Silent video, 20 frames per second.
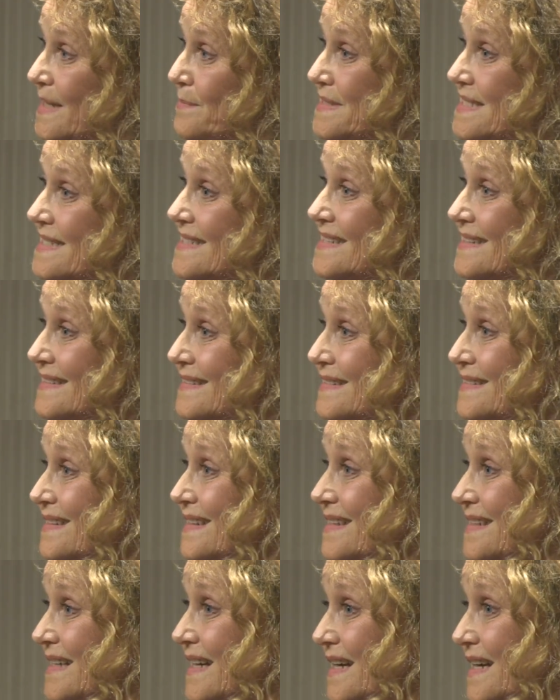I'm
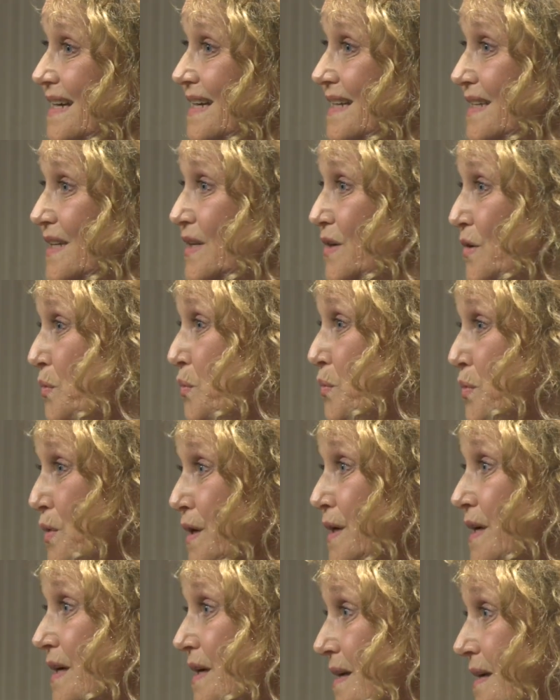still, you know,
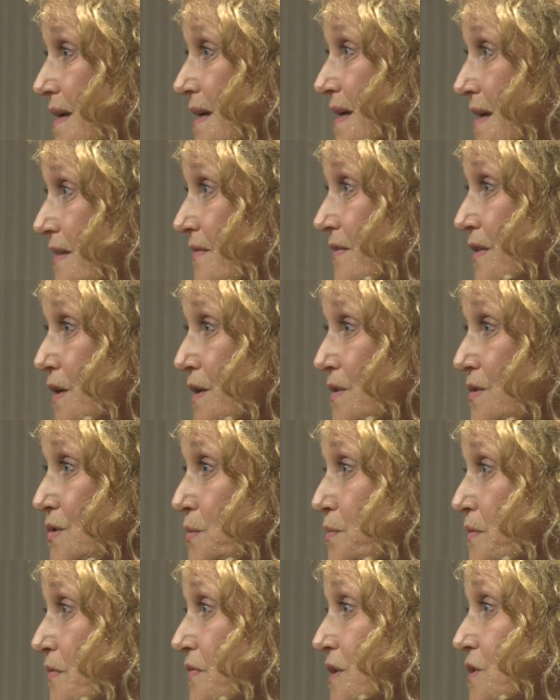working in a very
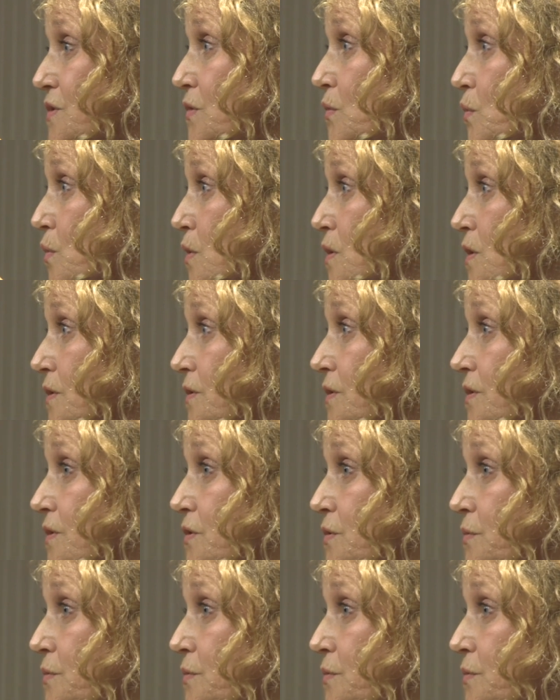superficial world,